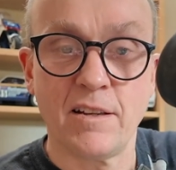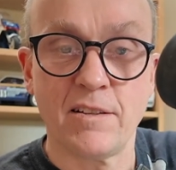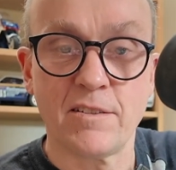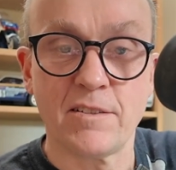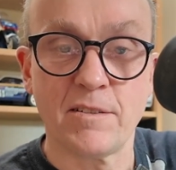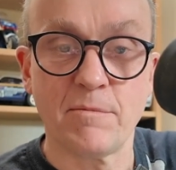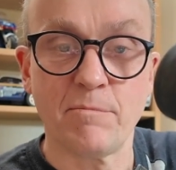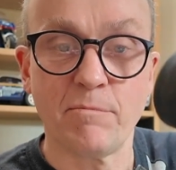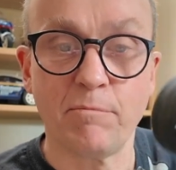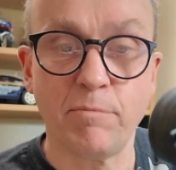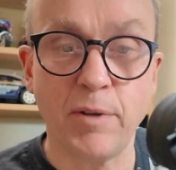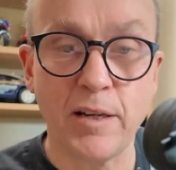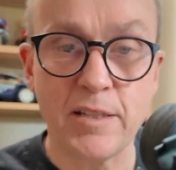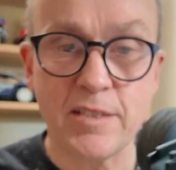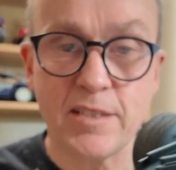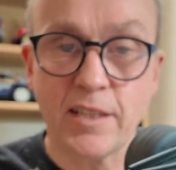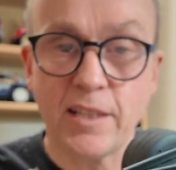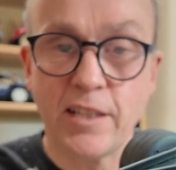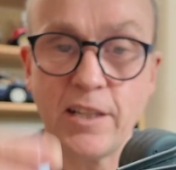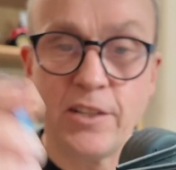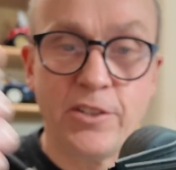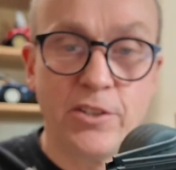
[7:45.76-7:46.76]
So
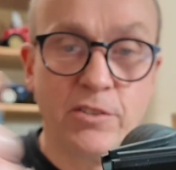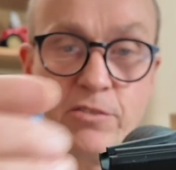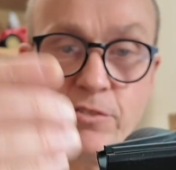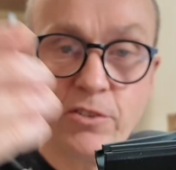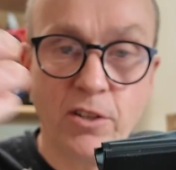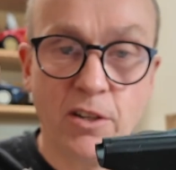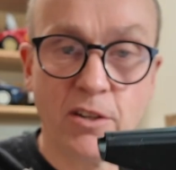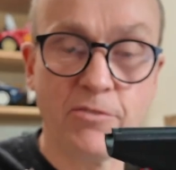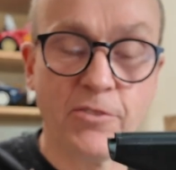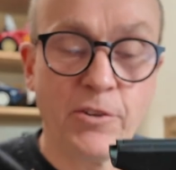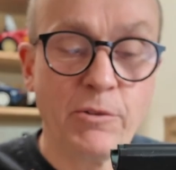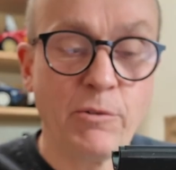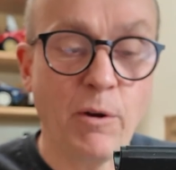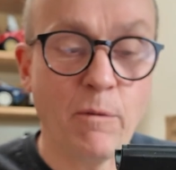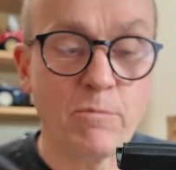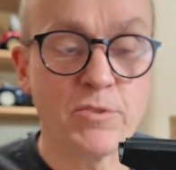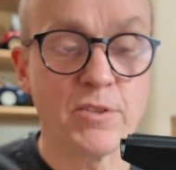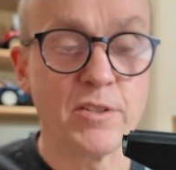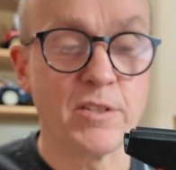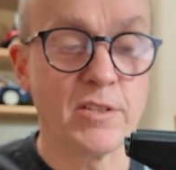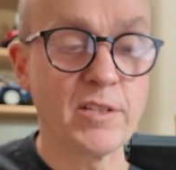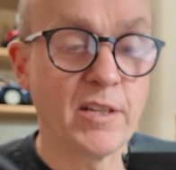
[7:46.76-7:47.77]
basically you've got a few
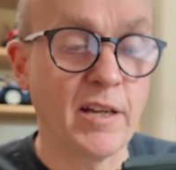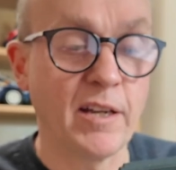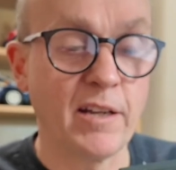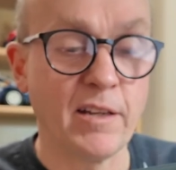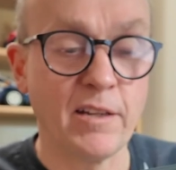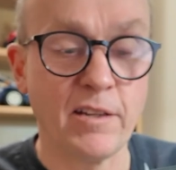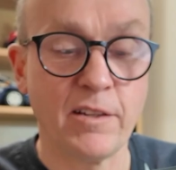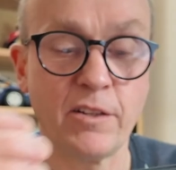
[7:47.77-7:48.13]
options here.